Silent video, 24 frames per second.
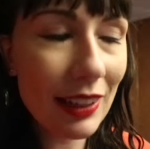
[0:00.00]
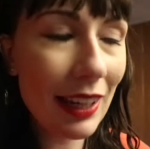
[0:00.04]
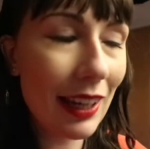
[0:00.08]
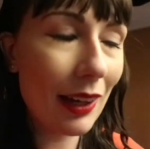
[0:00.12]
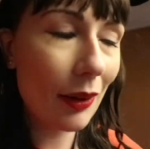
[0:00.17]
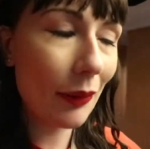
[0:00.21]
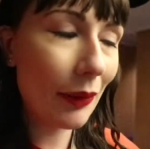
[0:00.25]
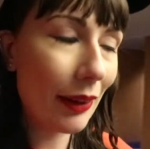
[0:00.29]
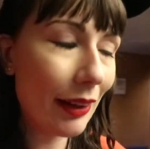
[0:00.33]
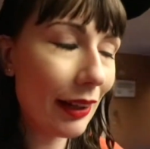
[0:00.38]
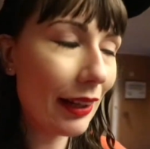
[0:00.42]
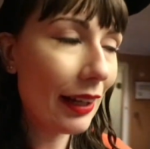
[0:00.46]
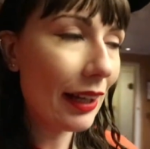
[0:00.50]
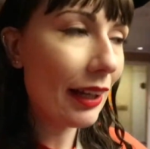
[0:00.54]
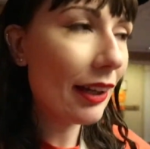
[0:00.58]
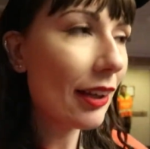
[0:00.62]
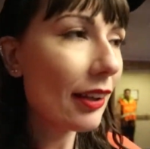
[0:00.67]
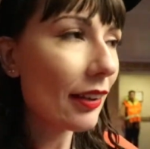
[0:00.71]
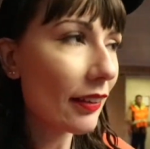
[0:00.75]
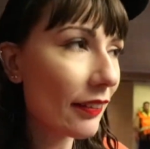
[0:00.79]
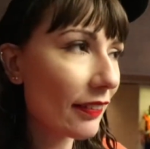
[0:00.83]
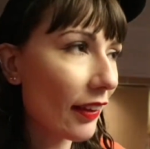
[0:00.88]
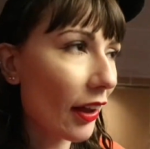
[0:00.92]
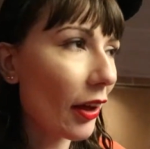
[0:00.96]
an hour.
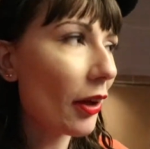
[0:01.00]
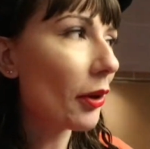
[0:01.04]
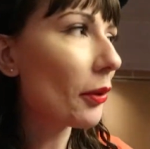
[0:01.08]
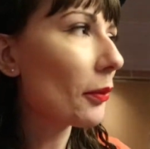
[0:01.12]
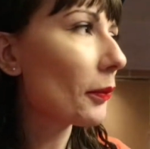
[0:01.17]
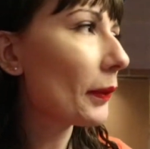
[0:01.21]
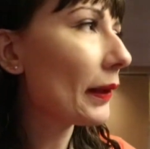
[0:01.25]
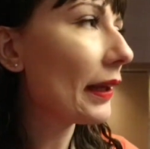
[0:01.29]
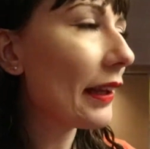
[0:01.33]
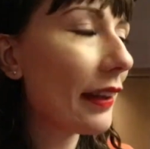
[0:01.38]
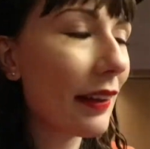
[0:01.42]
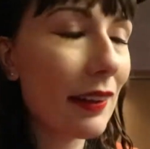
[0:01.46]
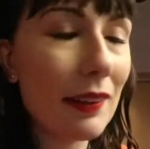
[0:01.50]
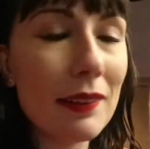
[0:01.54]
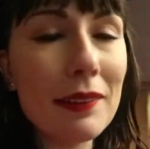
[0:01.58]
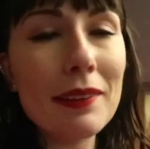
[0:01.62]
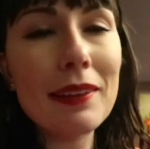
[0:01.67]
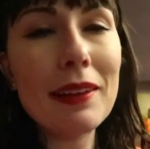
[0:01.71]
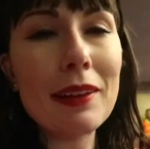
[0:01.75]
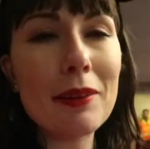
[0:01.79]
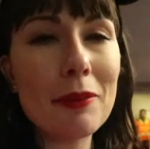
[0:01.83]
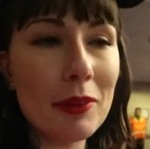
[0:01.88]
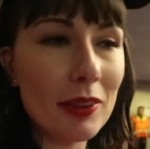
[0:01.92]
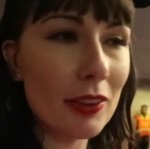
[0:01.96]
So we learned
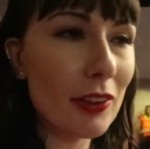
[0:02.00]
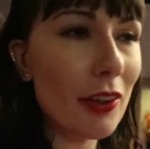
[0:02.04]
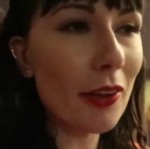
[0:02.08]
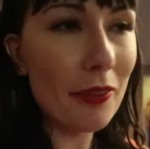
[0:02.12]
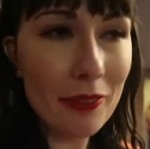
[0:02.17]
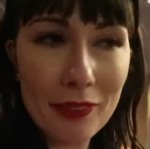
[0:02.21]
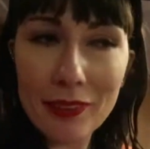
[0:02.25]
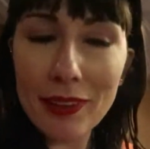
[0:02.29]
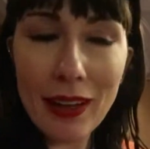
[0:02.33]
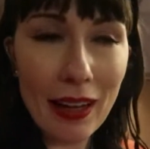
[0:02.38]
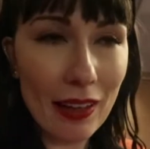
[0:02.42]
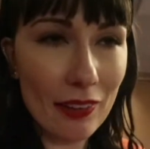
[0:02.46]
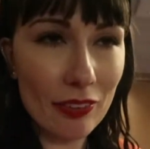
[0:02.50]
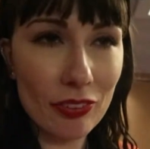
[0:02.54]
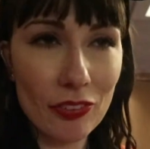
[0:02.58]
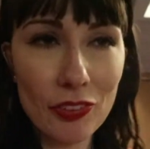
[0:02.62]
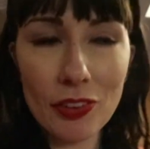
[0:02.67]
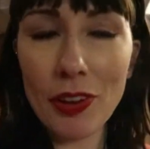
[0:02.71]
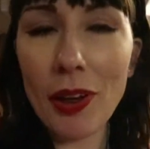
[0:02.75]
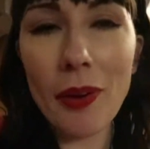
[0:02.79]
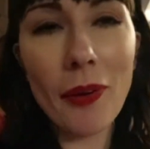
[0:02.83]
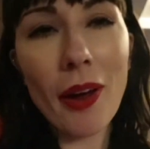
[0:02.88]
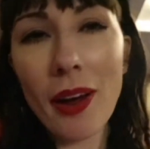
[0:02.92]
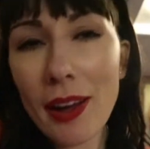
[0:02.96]
that you don't have
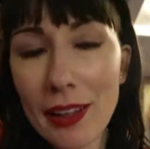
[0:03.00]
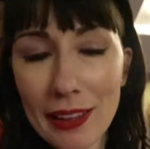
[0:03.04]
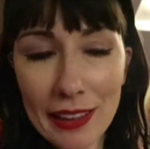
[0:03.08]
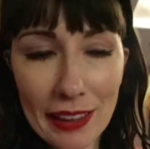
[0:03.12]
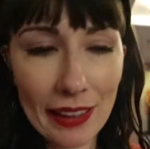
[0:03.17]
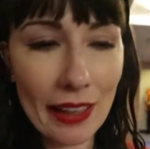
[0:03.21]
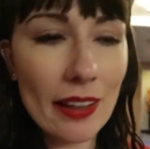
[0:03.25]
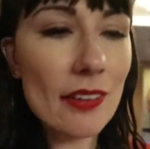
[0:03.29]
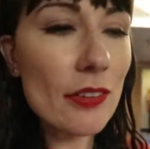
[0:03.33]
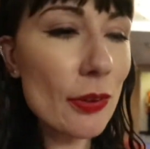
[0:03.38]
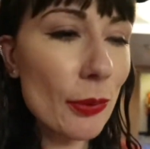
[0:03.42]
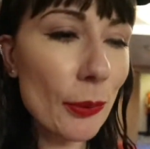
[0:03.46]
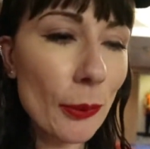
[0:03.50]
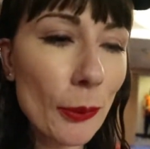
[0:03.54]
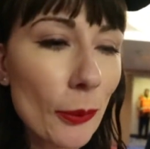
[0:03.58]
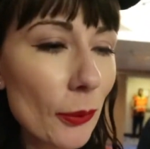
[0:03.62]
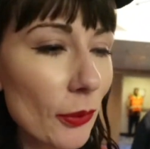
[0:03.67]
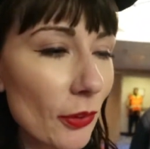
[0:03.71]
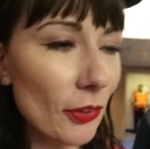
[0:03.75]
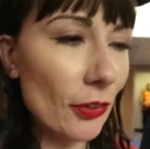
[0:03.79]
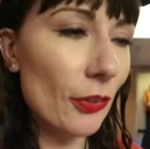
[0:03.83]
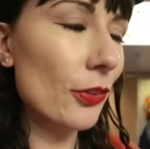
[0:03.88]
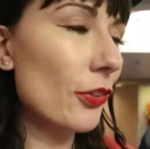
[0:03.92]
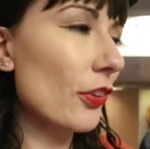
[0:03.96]
to go early at all,
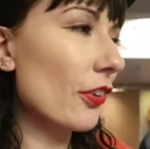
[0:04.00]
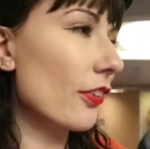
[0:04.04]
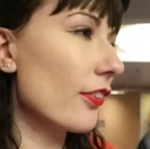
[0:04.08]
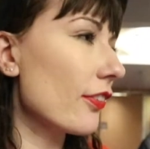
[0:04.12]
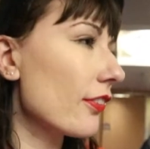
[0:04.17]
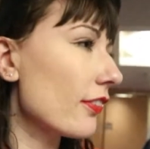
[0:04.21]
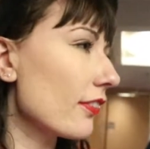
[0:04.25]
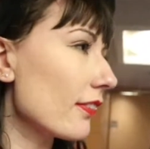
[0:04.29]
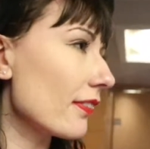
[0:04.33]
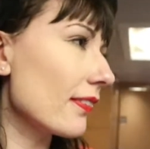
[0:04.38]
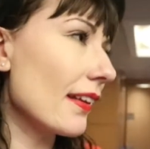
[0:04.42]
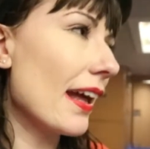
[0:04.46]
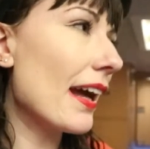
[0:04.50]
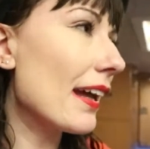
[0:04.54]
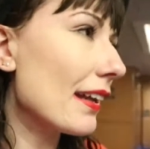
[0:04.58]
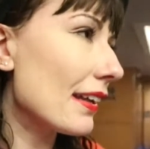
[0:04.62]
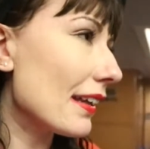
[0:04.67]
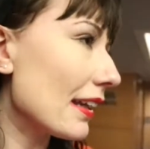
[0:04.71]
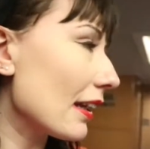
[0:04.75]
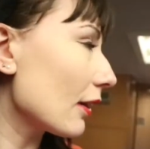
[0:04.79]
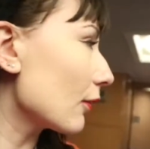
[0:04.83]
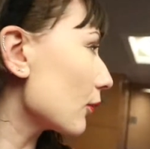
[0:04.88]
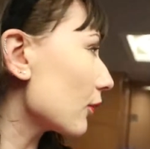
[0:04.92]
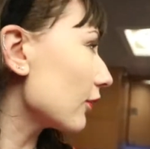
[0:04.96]
because you're just
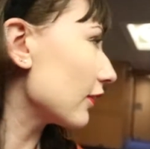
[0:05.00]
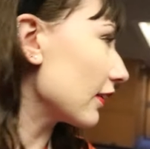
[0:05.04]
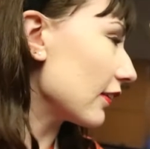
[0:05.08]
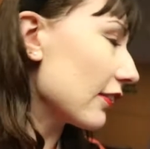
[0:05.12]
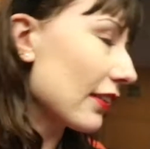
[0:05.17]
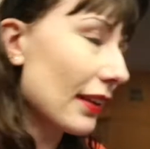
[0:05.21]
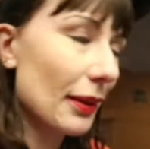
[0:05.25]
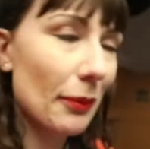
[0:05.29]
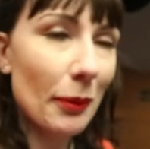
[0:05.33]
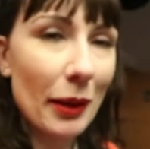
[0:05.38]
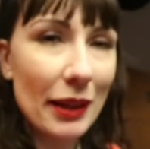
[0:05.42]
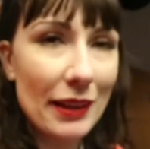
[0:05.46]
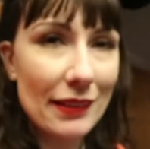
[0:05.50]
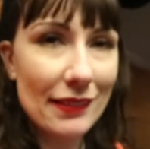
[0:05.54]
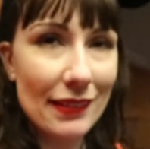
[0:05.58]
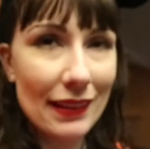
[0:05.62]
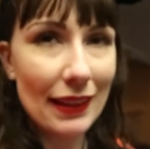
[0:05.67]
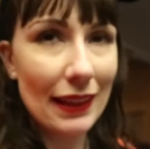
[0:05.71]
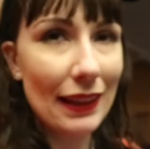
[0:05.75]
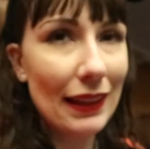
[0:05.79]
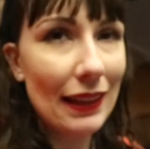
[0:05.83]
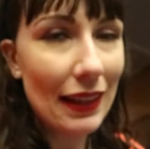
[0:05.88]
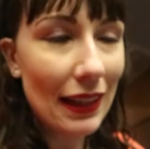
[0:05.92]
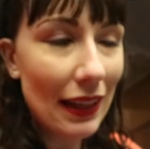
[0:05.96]
standing or sitting
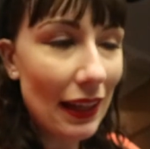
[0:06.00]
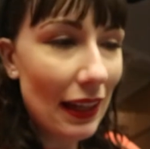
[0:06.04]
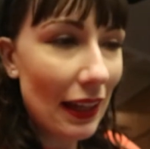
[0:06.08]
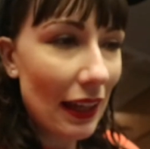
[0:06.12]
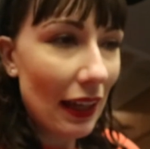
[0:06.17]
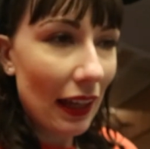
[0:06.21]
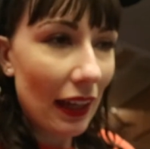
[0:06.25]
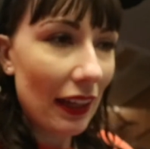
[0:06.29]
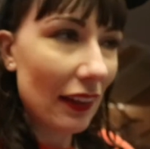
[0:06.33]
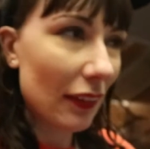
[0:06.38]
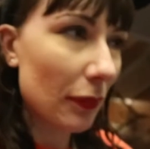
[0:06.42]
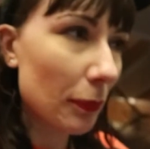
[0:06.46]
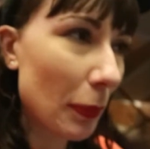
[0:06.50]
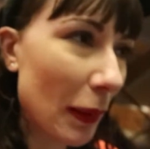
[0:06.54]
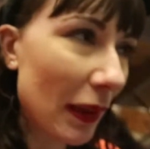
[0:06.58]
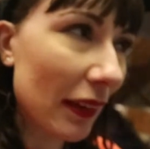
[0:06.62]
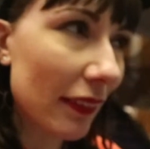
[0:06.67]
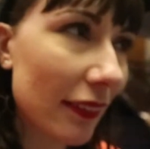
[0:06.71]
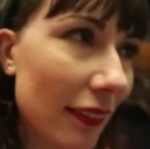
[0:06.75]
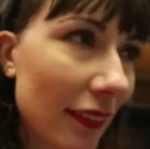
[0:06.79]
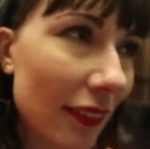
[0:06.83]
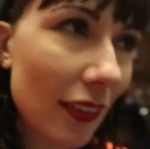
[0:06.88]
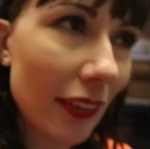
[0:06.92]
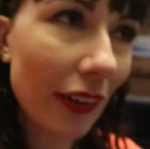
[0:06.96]
waiting. It's
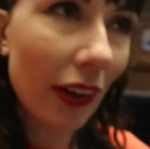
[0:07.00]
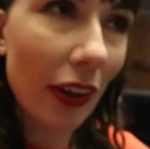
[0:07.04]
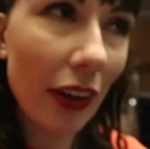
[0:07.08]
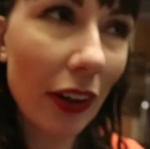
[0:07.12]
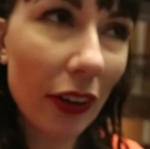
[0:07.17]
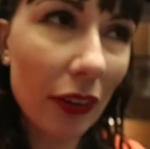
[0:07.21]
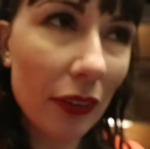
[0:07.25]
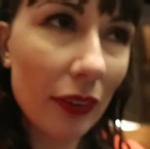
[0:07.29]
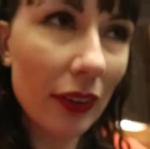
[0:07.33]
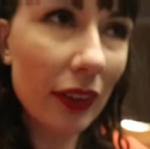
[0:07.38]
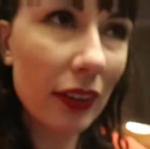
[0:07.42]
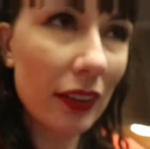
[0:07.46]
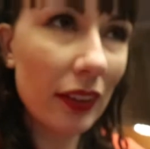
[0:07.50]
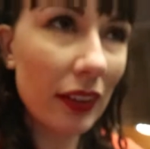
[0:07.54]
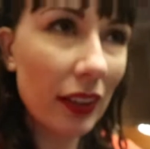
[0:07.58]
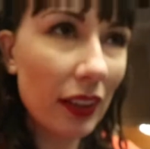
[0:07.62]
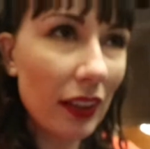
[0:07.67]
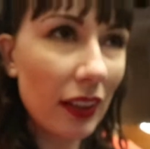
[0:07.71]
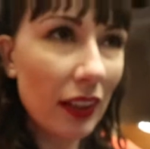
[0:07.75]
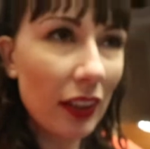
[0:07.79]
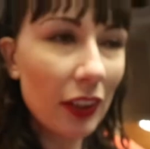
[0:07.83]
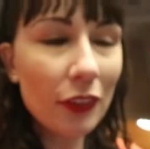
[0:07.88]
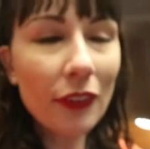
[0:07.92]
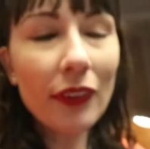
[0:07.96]
best to go,
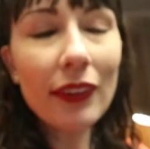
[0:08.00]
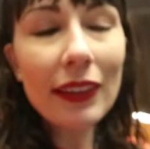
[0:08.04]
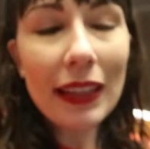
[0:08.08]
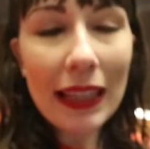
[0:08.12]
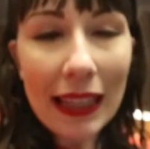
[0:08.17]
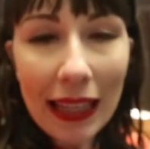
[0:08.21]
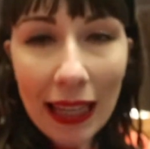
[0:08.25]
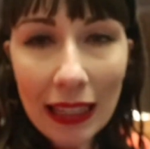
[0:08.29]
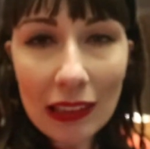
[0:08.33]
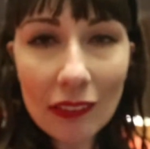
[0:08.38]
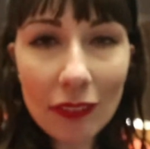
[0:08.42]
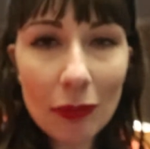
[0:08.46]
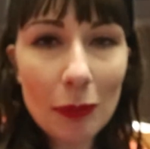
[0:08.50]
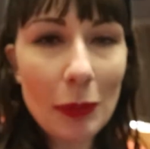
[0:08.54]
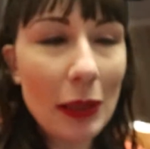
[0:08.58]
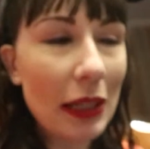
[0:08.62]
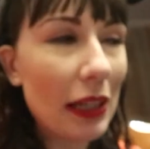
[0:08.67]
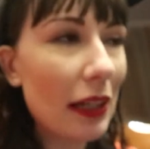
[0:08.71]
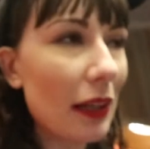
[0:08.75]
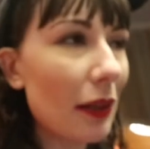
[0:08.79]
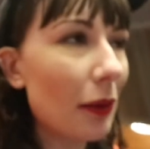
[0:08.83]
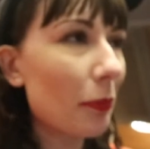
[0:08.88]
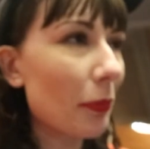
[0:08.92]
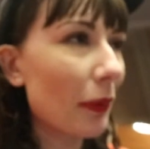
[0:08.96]
not at the last
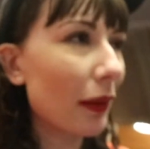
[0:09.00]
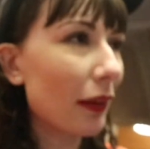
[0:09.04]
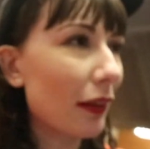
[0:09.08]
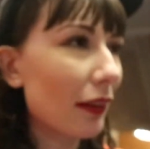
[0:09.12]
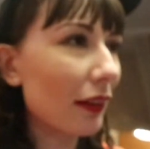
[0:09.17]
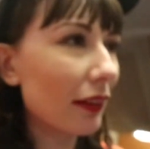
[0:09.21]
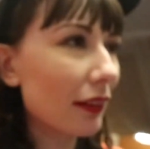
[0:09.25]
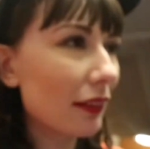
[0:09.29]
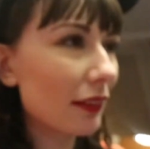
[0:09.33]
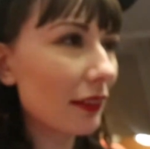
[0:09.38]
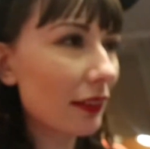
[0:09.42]
minute, but